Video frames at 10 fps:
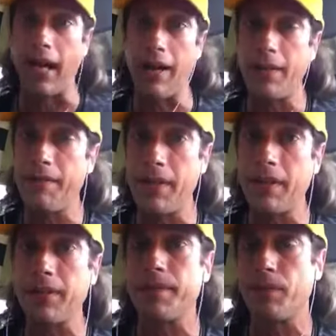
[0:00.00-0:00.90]
got in the
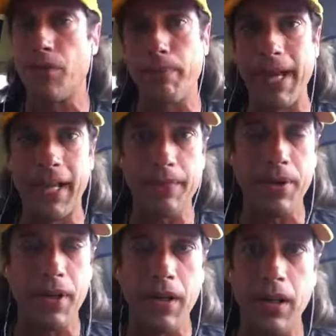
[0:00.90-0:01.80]
field with her
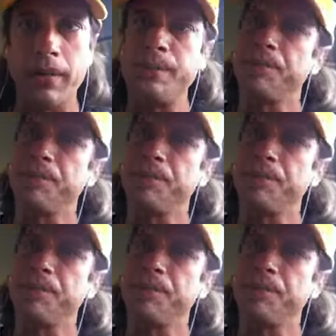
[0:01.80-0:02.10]
backup car.